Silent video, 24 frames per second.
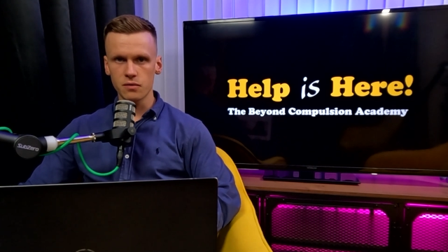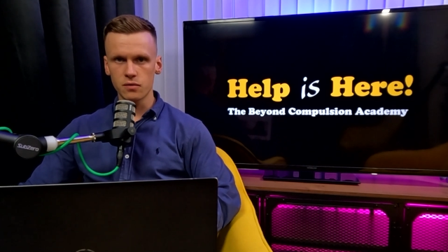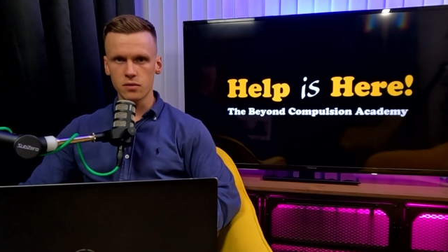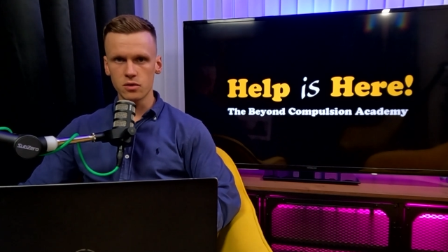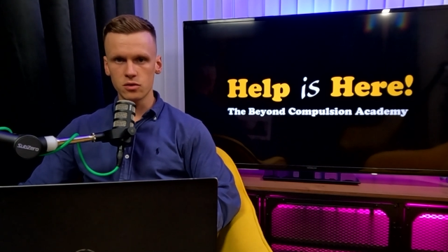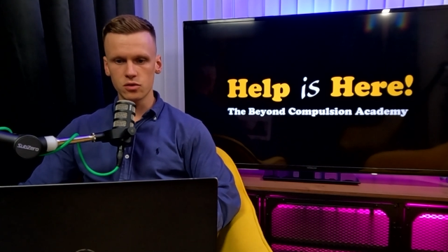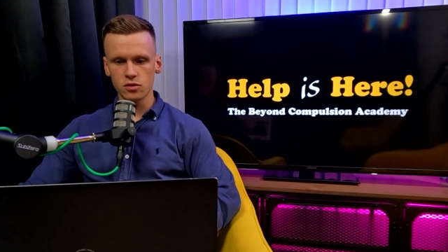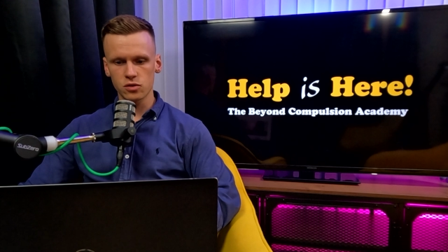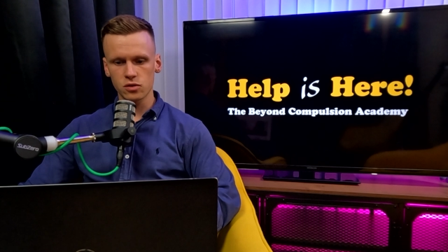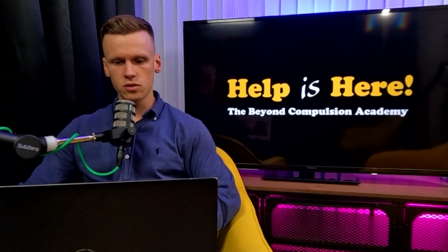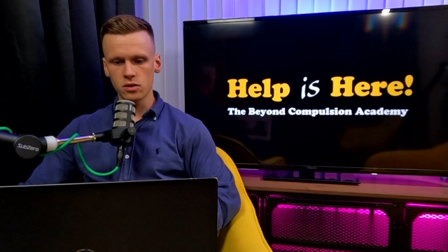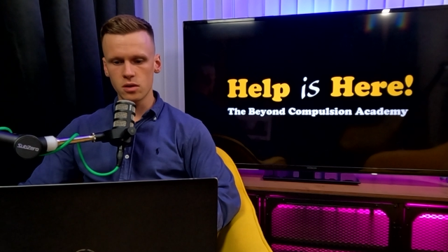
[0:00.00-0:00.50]
are
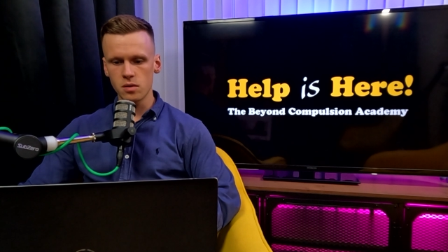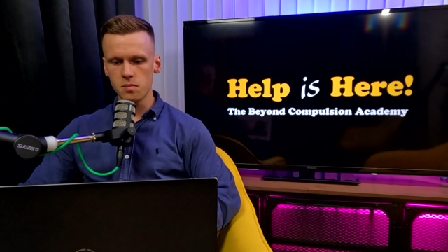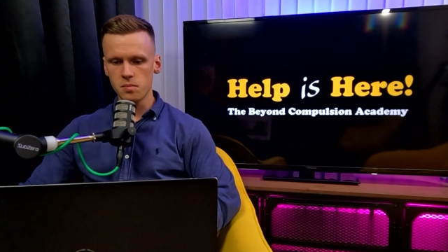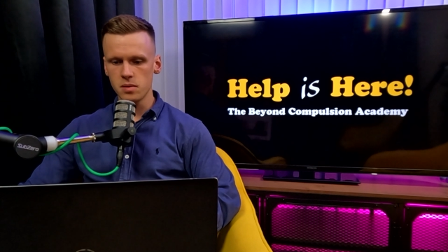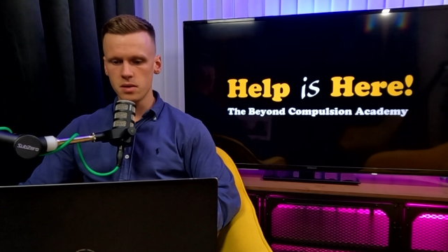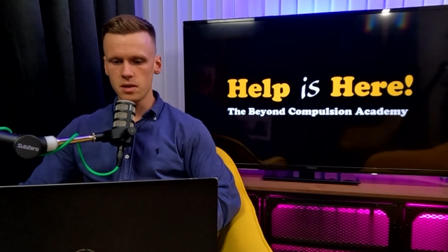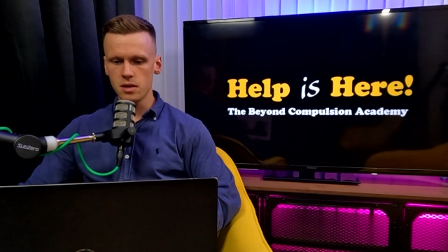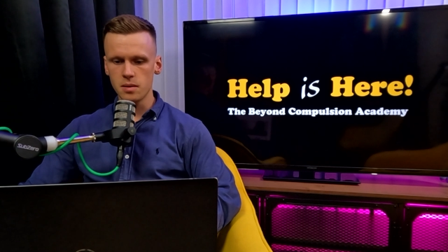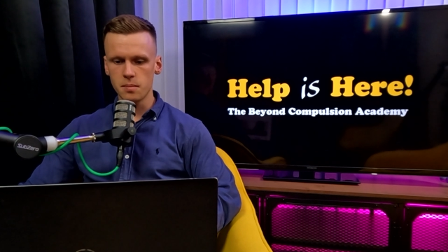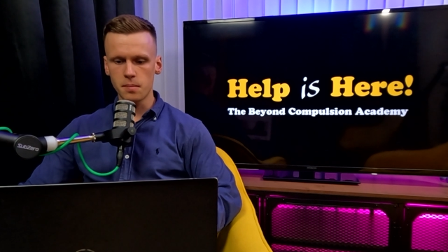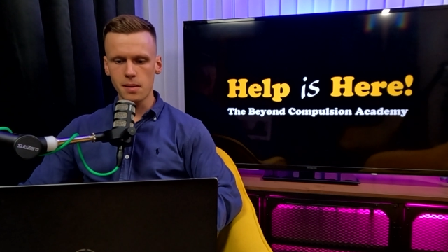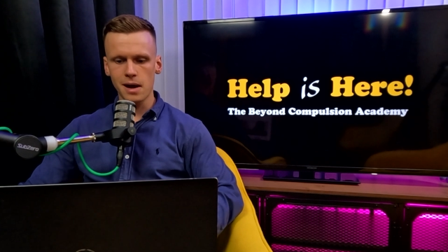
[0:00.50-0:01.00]
just going to
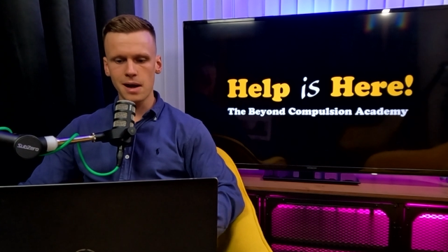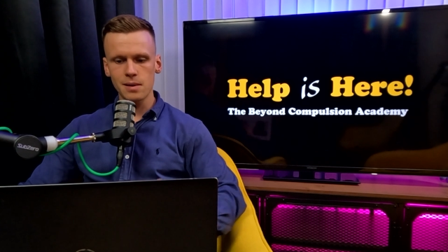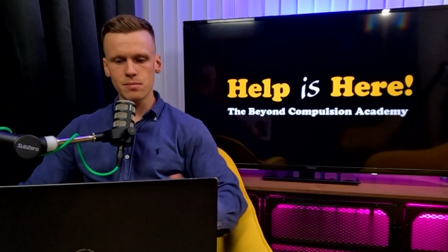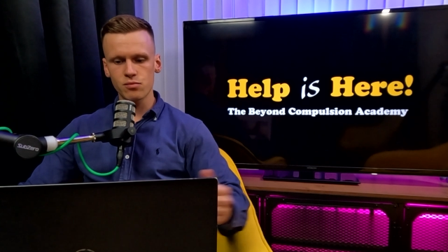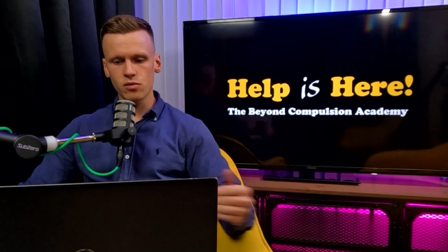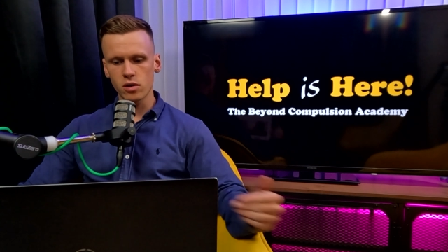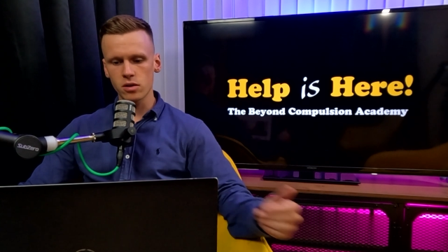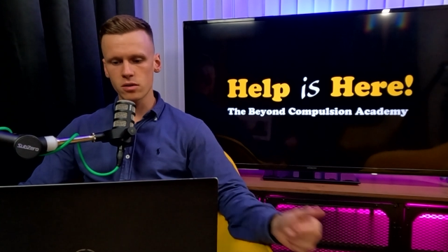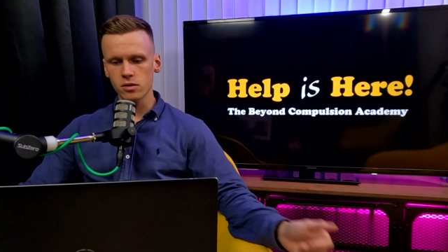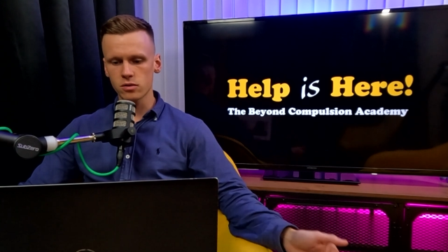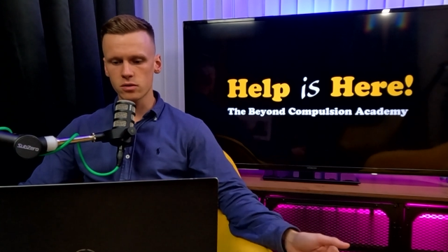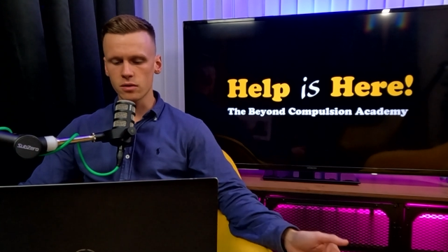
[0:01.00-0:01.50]
be a
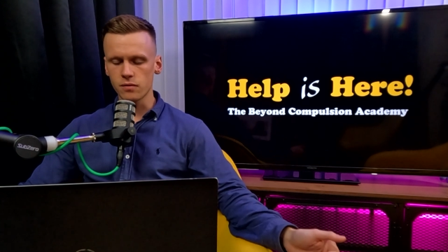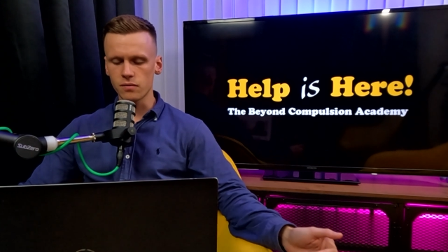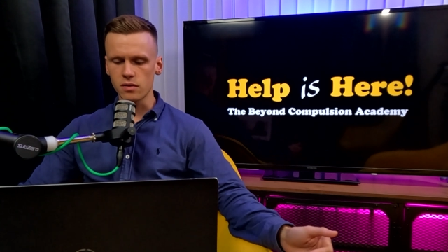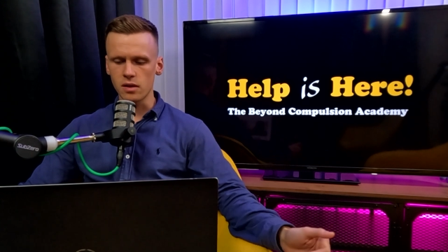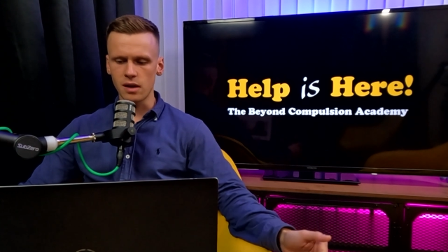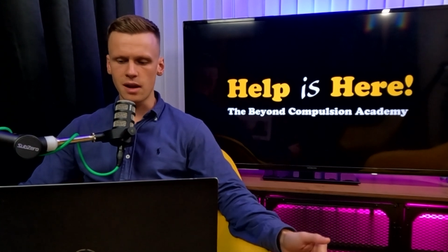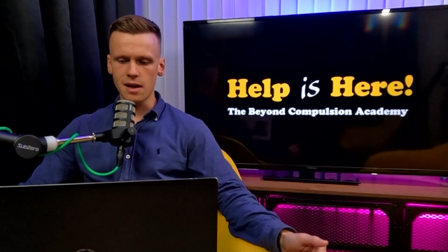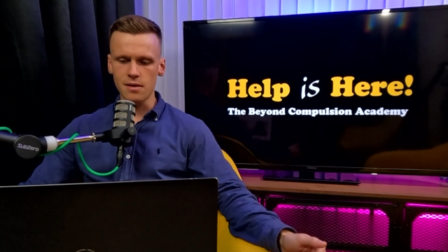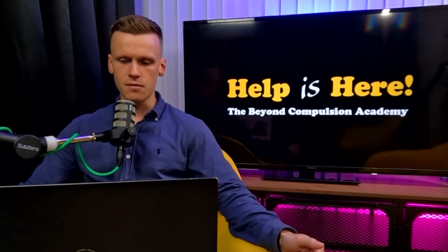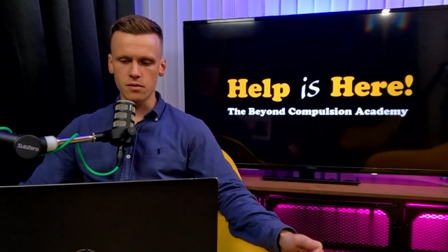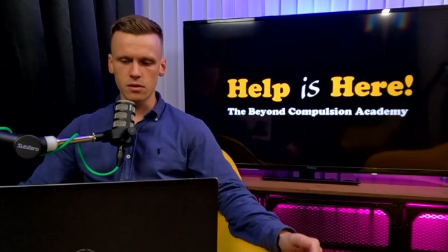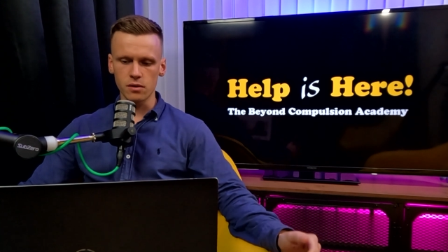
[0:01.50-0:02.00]
byproduct of the
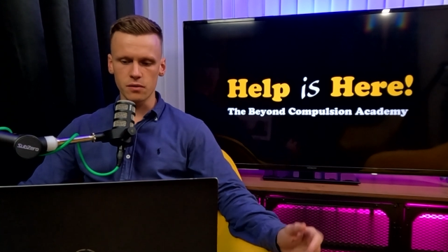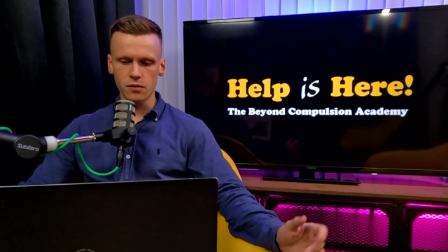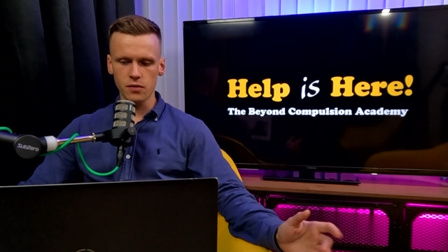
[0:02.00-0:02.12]
level of